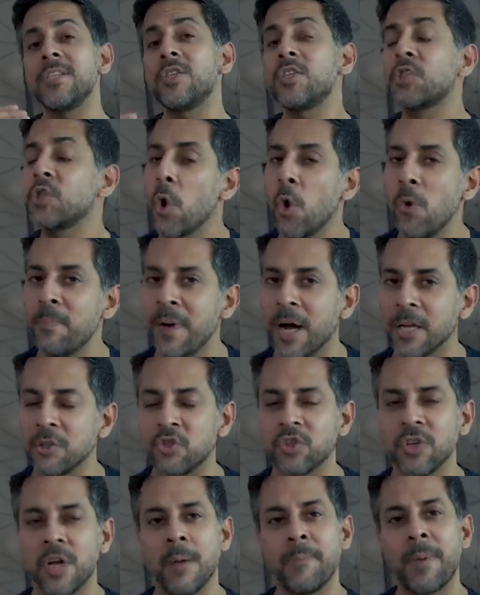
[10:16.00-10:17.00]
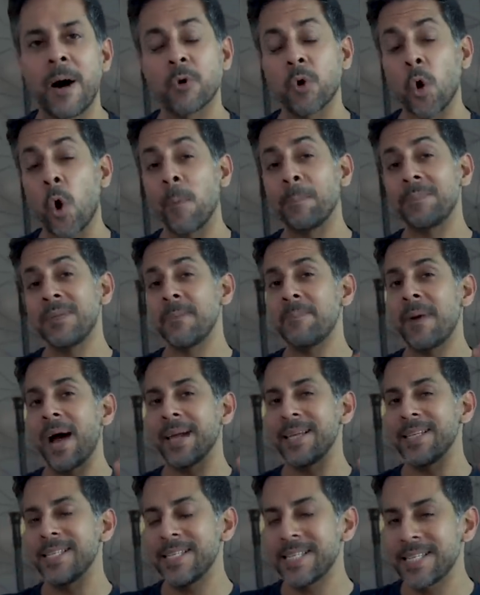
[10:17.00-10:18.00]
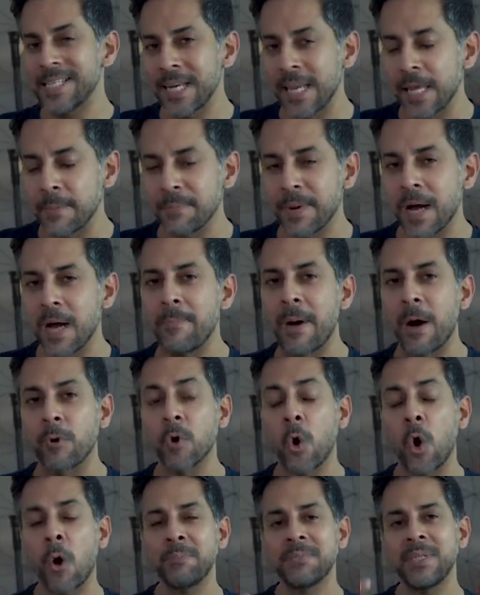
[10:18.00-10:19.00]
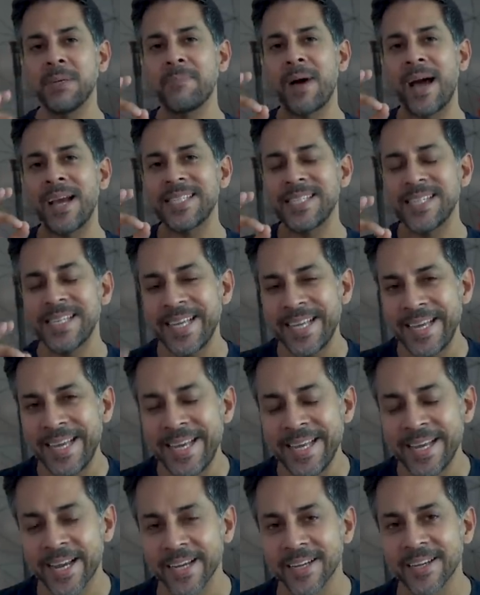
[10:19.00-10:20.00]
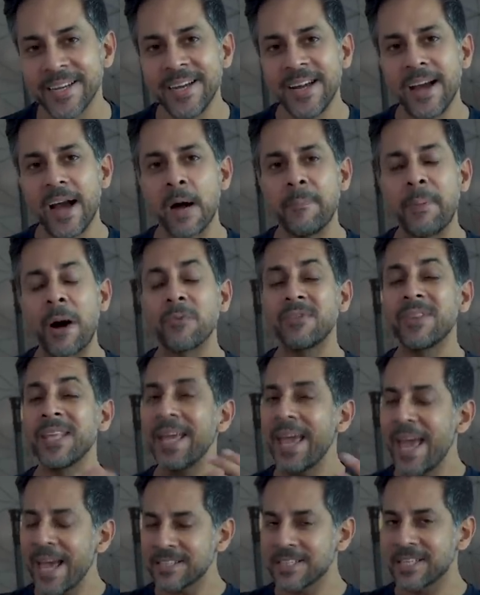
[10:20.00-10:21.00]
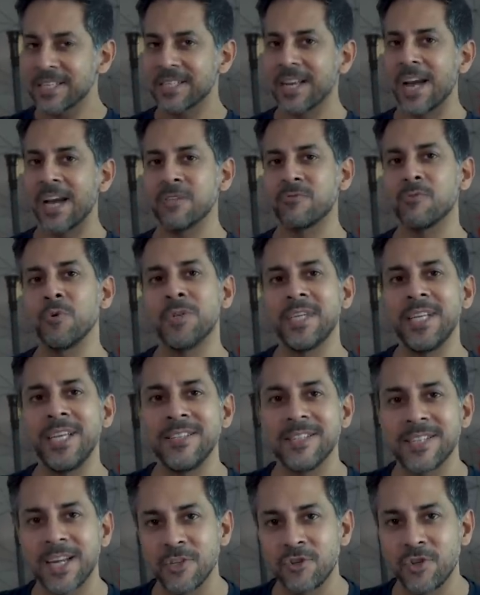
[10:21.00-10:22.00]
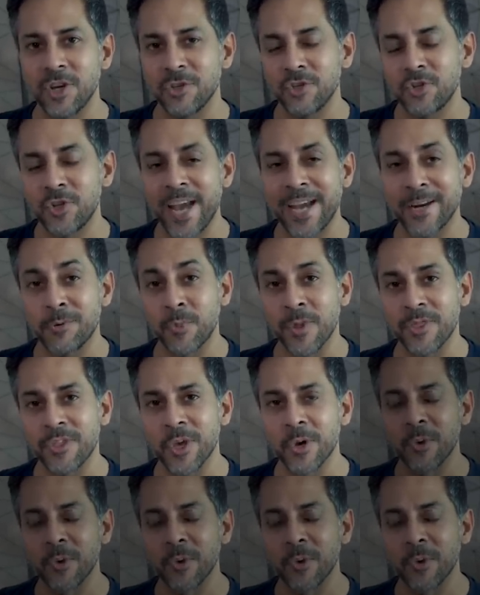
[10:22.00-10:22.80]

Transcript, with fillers: so much about optimized sleep, about optimized eating, about the exercise routines I just shared with